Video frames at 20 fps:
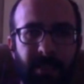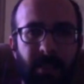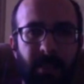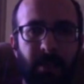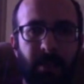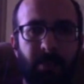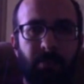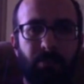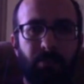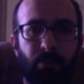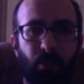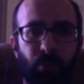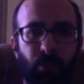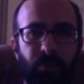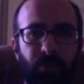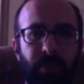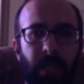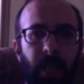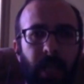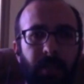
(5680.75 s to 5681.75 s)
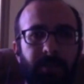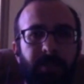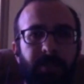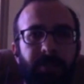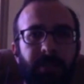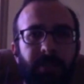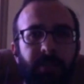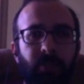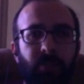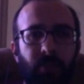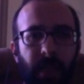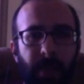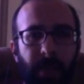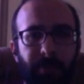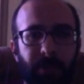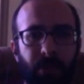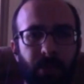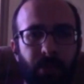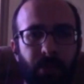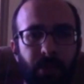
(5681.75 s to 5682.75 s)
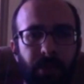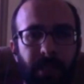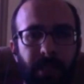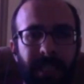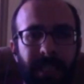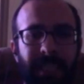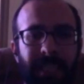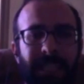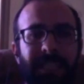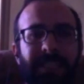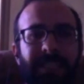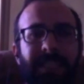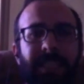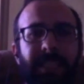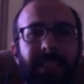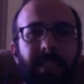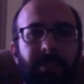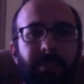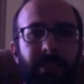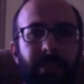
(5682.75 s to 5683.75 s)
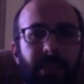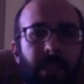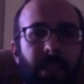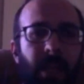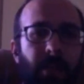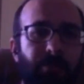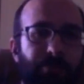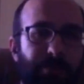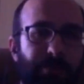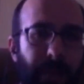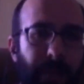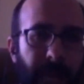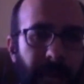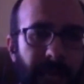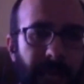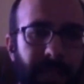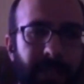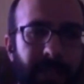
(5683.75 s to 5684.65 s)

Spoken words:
moved out of the trapdoor, it can never come back